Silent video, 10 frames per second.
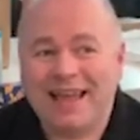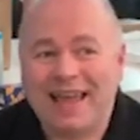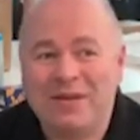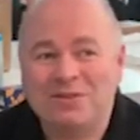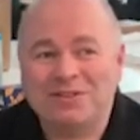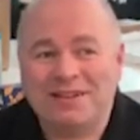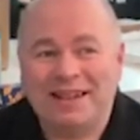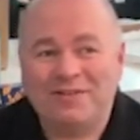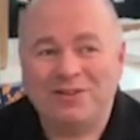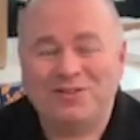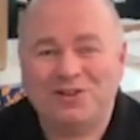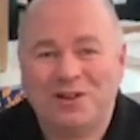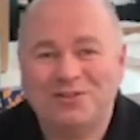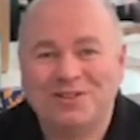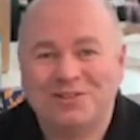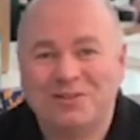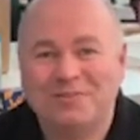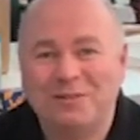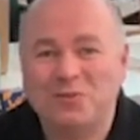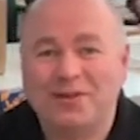it was a level of assertion that
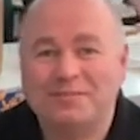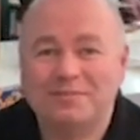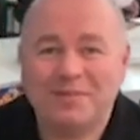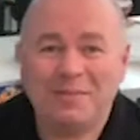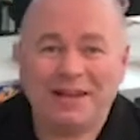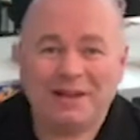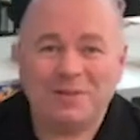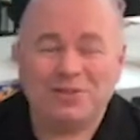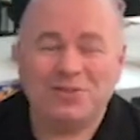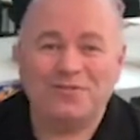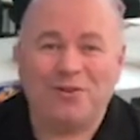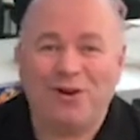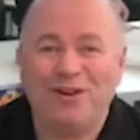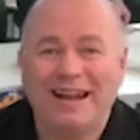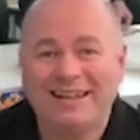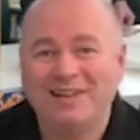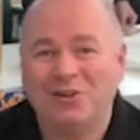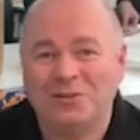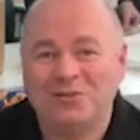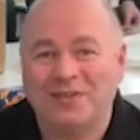sometimes went maybe a little bit too far, and I didn't
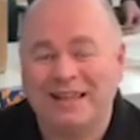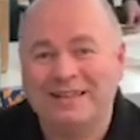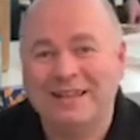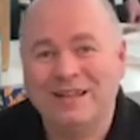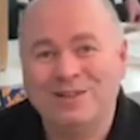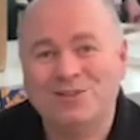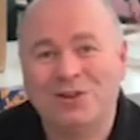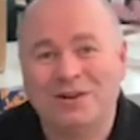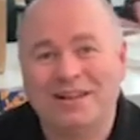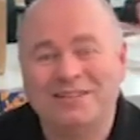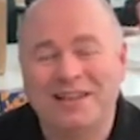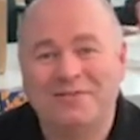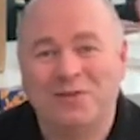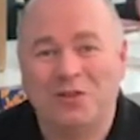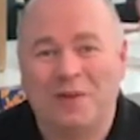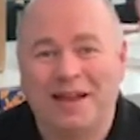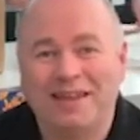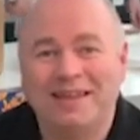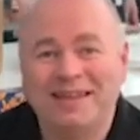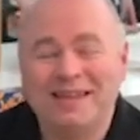always feel totally safe on the
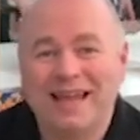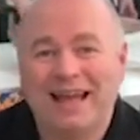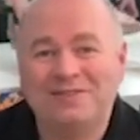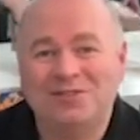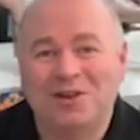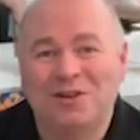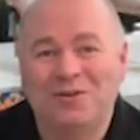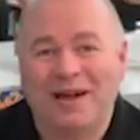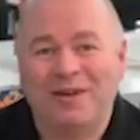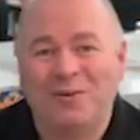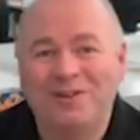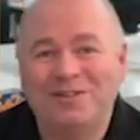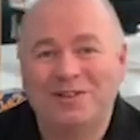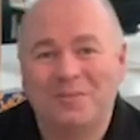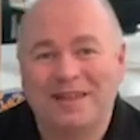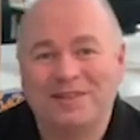bike, and so I wanted something